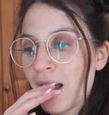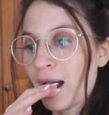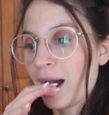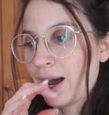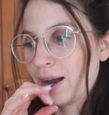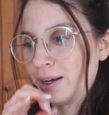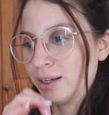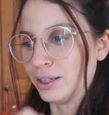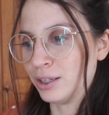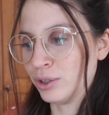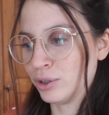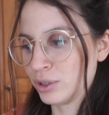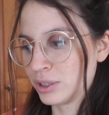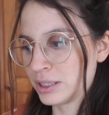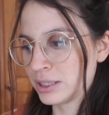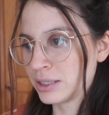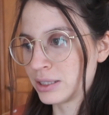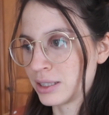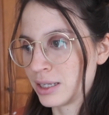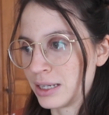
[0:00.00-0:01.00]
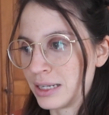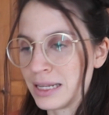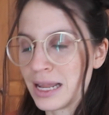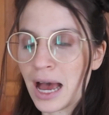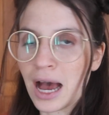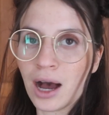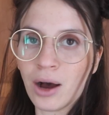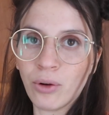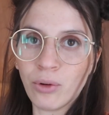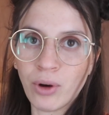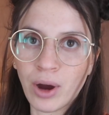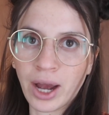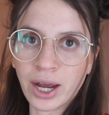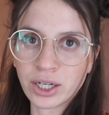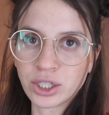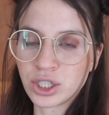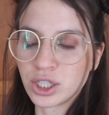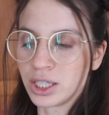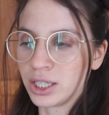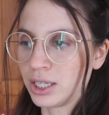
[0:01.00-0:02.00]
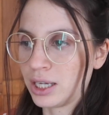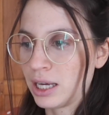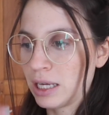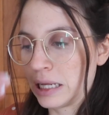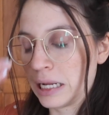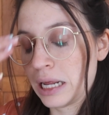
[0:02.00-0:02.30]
how it looks now. Actually,